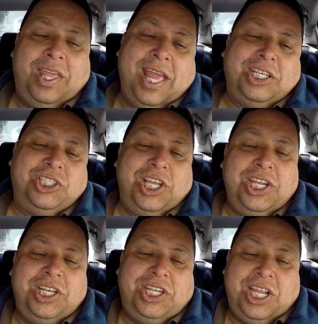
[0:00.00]
Yes,
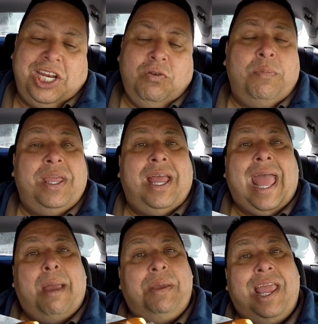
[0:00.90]
indeed. You will be
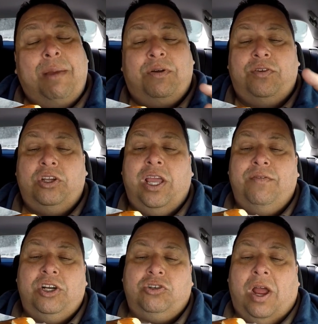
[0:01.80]
a happy camper if you'd
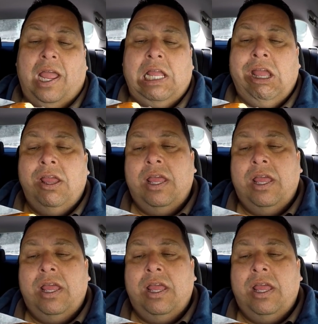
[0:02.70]
give it a try.